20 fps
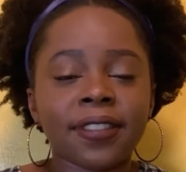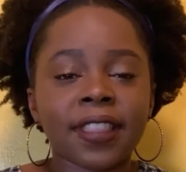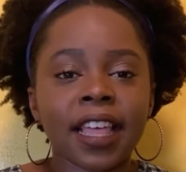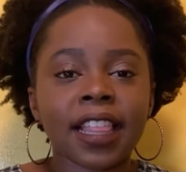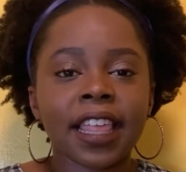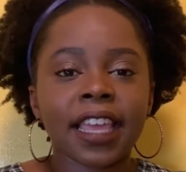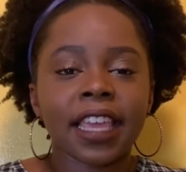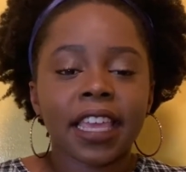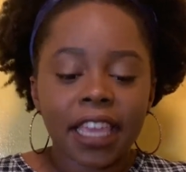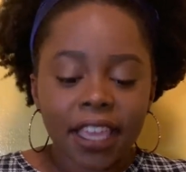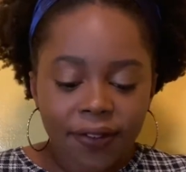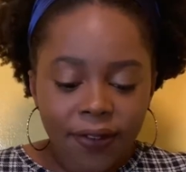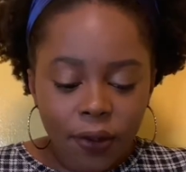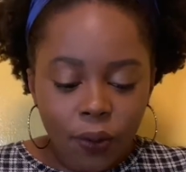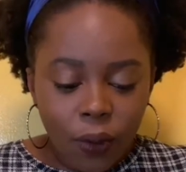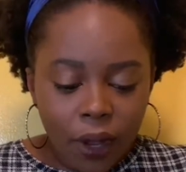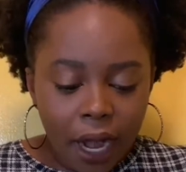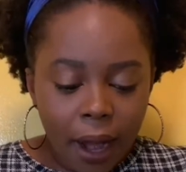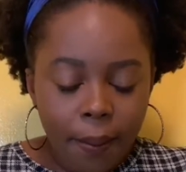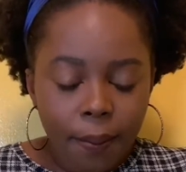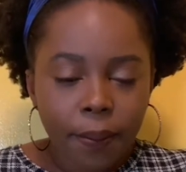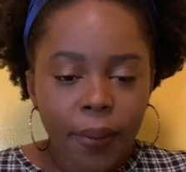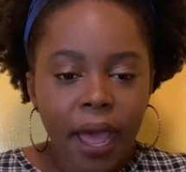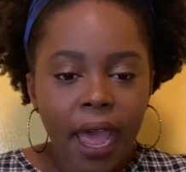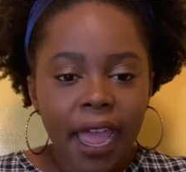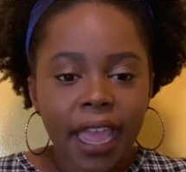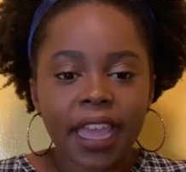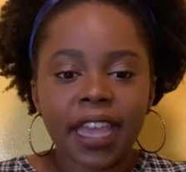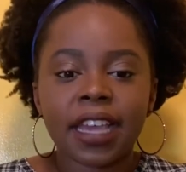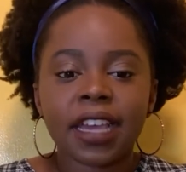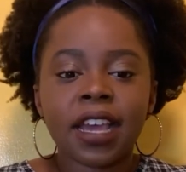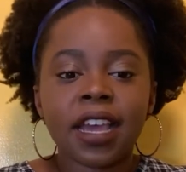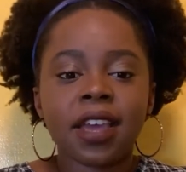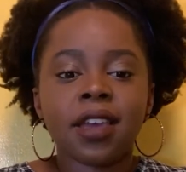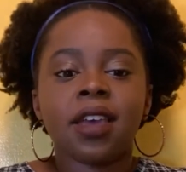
that like even when I'm buying